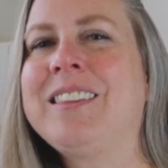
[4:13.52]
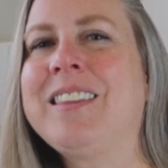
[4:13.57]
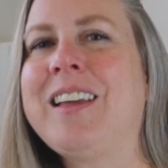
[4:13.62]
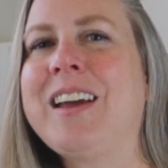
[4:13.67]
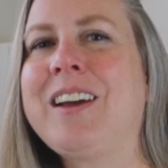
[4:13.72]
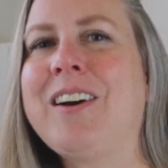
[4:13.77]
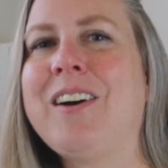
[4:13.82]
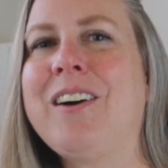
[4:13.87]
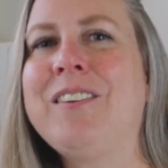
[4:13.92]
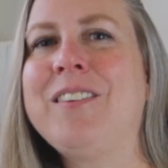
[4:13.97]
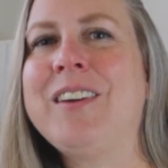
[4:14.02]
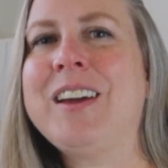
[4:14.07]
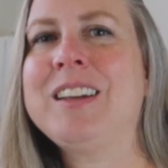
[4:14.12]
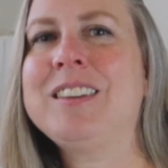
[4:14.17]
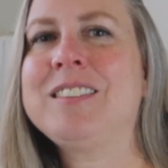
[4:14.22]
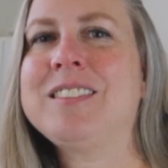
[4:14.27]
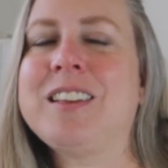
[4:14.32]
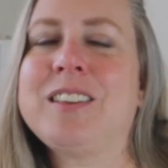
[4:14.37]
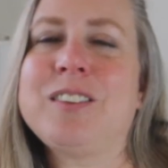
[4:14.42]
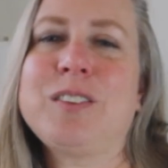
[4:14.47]
Like
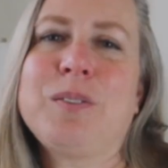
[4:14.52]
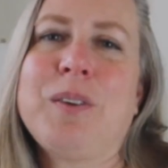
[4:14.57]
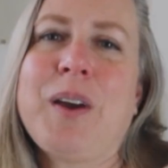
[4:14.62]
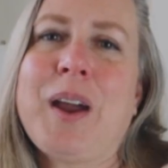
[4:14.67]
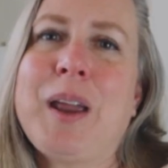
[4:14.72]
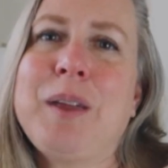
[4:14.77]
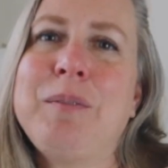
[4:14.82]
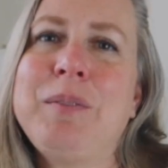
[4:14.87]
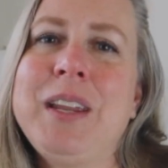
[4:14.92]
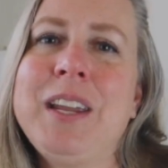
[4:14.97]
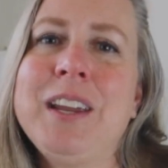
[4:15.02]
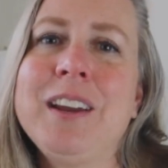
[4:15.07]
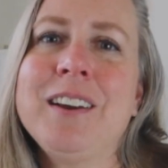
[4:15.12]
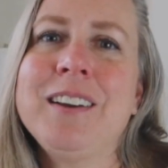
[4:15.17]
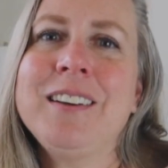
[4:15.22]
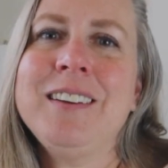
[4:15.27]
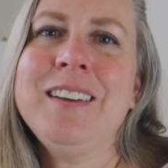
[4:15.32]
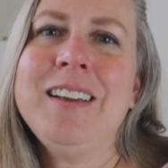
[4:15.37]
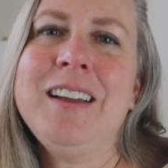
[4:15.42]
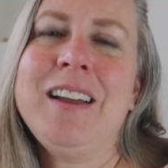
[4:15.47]
always, that's why I'm
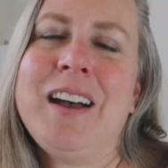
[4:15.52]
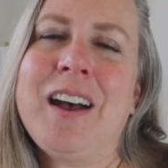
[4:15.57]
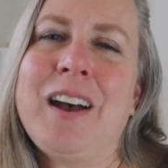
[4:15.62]
here.